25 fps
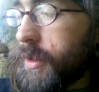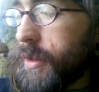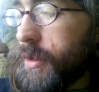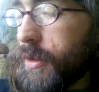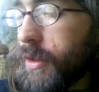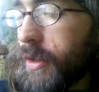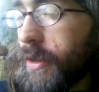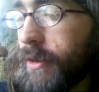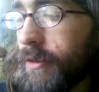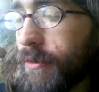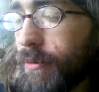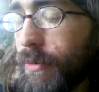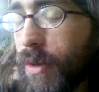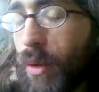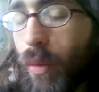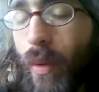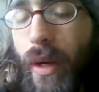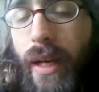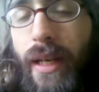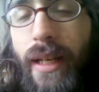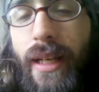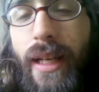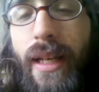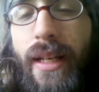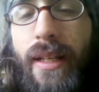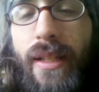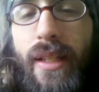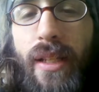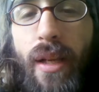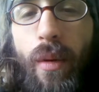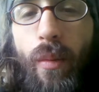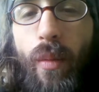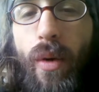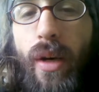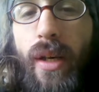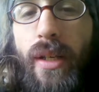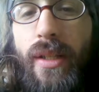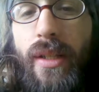You know, it gives me a way to get
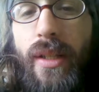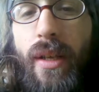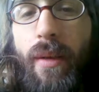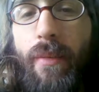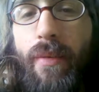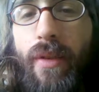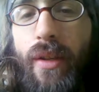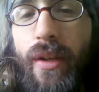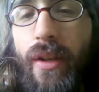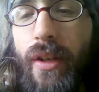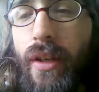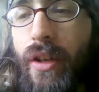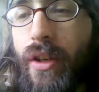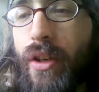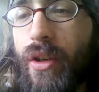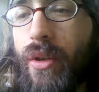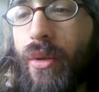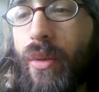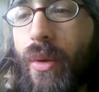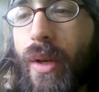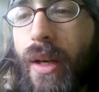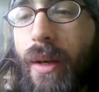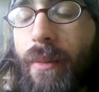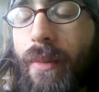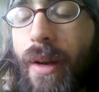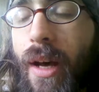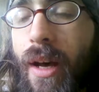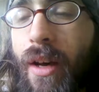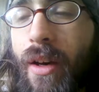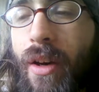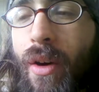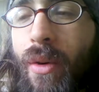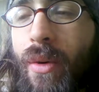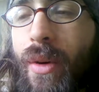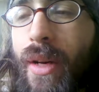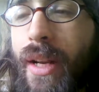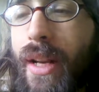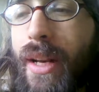somewhere and something to do when I'm
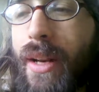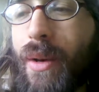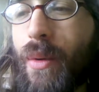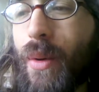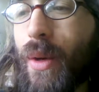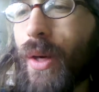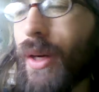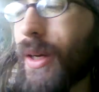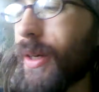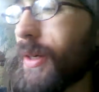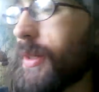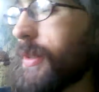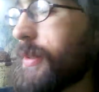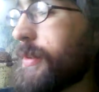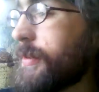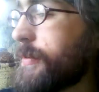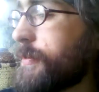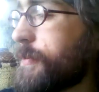not going anywhere.